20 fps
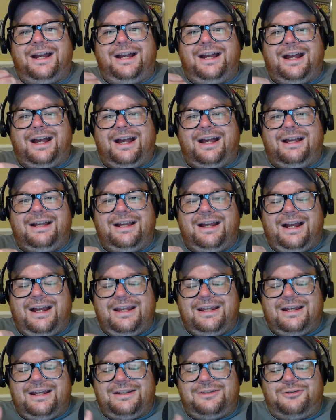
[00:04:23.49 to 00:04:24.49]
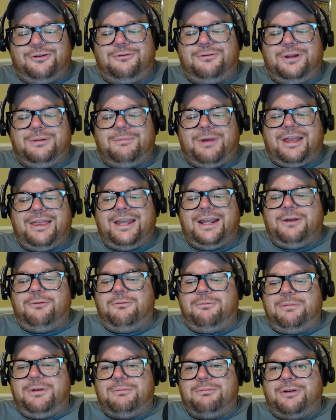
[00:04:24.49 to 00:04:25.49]
I told him I think it
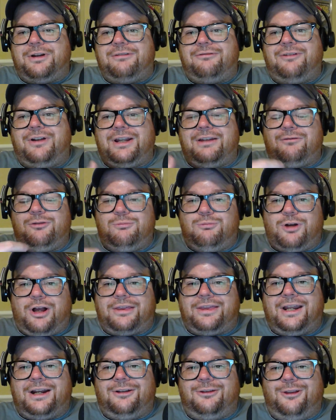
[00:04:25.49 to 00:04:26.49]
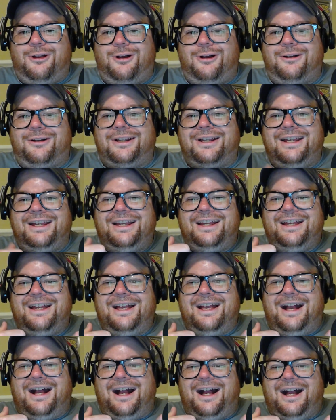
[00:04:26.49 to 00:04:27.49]
would be pretty funny if he brought that along.
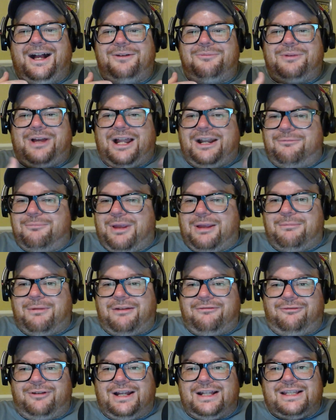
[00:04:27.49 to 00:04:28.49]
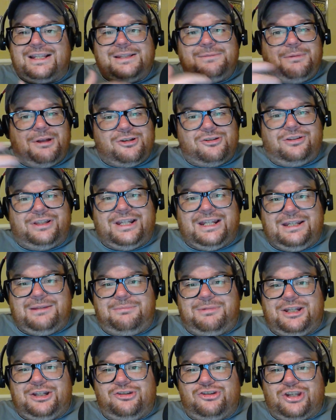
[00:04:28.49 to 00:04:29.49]
Kind of make my friends, especially
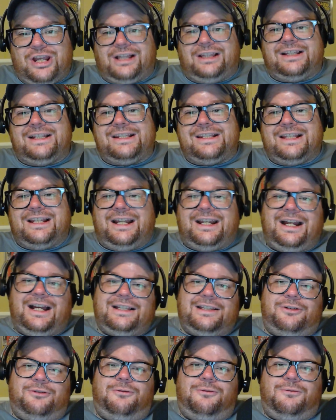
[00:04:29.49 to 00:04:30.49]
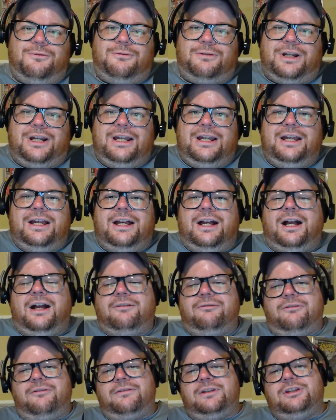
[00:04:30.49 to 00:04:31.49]
EP, jealous that I got to hold
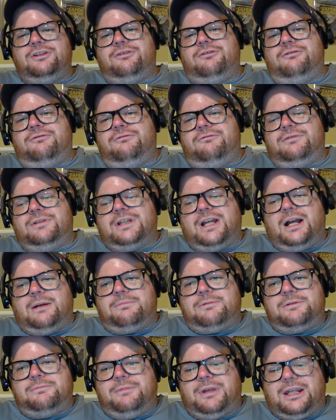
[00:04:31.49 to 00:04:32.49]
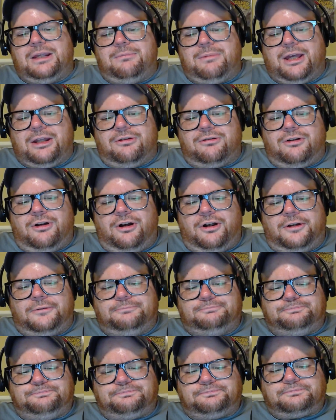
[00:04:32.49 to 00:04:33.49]
a 52 Topps Mickey Mantle card.